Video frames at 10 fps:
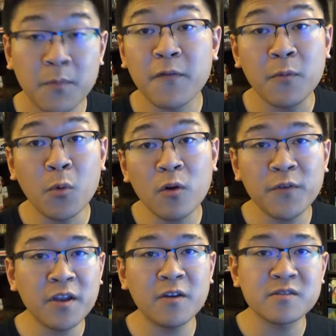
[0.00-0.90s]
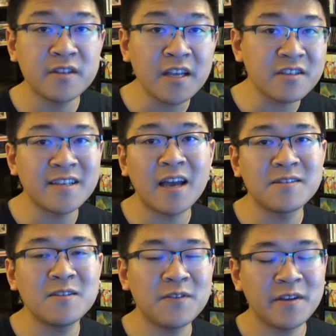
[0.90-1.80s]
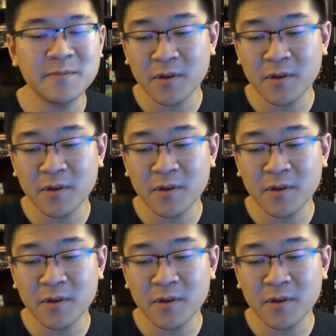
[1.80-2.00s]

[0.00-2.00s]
But for more videos, not just how-to videos,